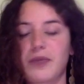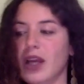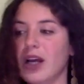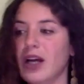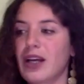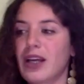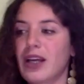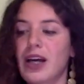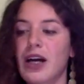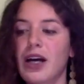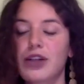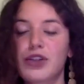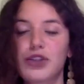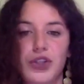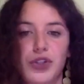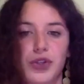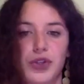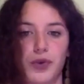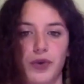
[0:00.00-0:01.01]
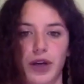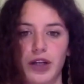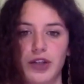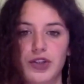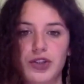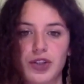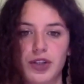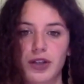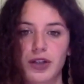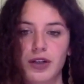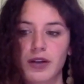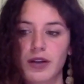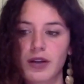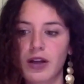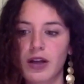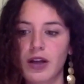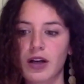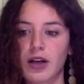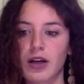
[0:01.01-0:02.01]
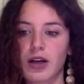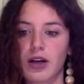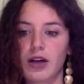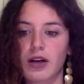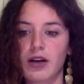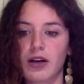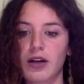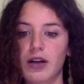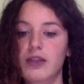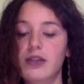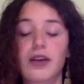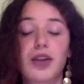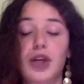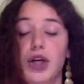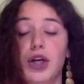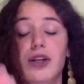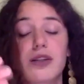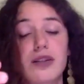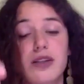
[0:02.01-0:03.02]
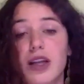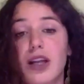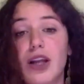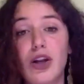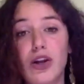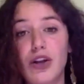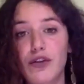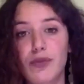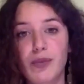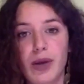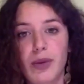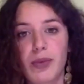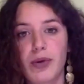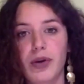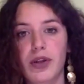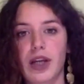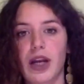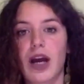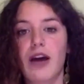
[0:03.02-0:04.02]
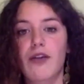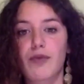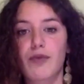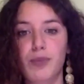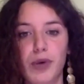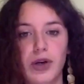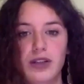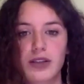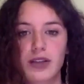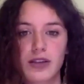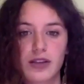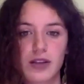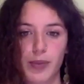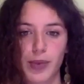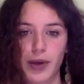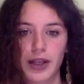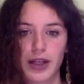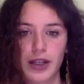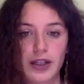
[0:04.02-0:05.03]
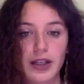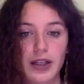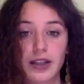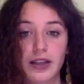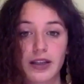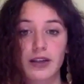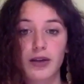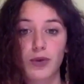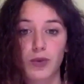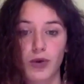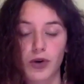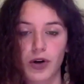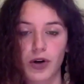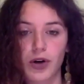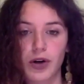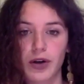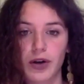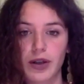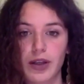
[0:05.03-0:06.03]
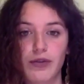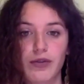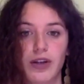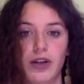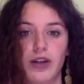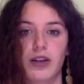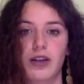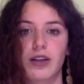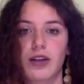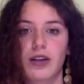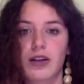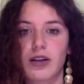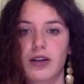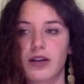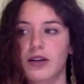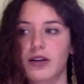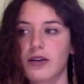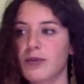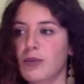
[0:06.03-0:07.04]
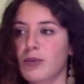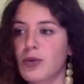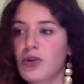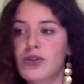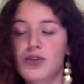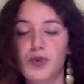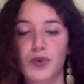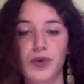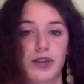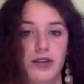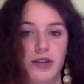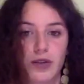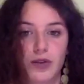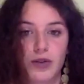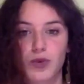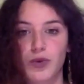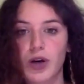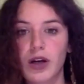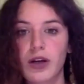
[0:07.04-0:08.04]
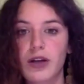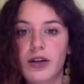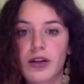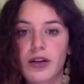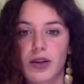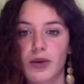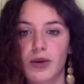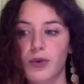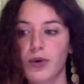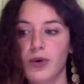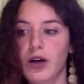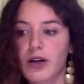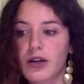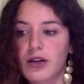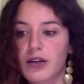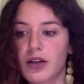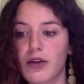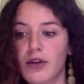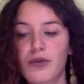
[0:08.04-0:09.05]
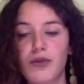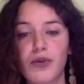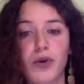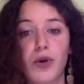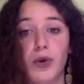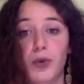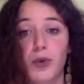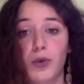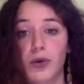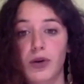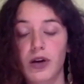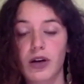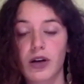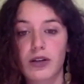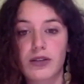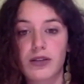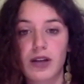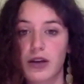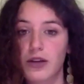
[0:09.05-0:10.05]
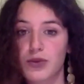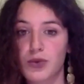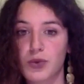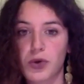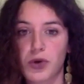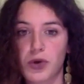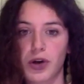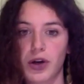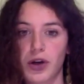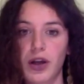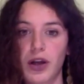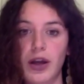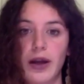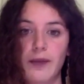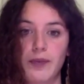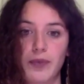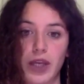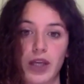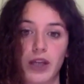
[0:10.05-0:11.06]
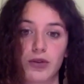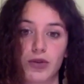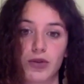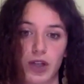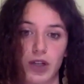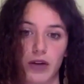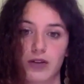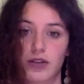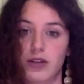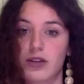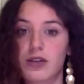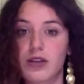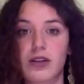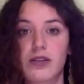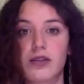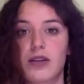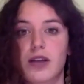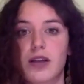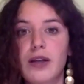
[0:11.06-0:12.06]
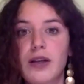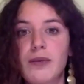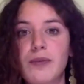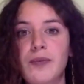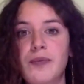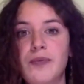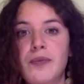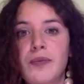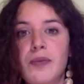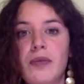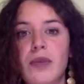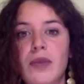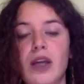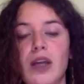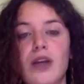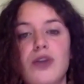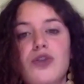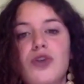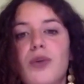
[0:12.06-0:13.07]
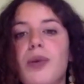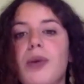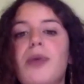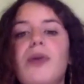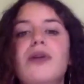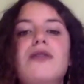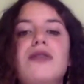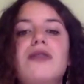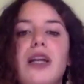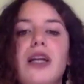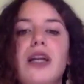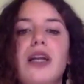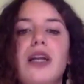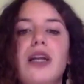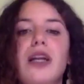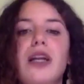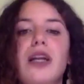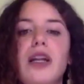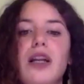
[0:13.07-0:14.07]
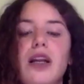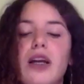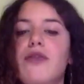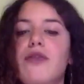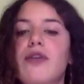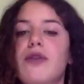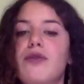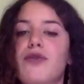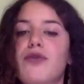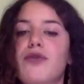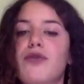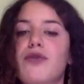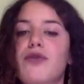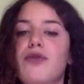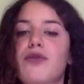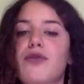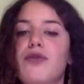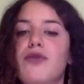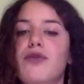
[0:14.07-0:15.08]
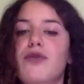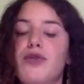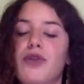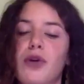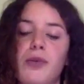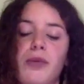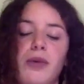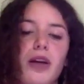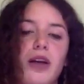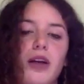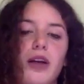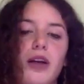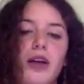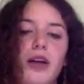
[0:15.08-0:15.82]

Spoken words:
young generation. There are still a lot of people that have participated in the war, even in the most recent one, the 4 days war in 2016. So people still, even from in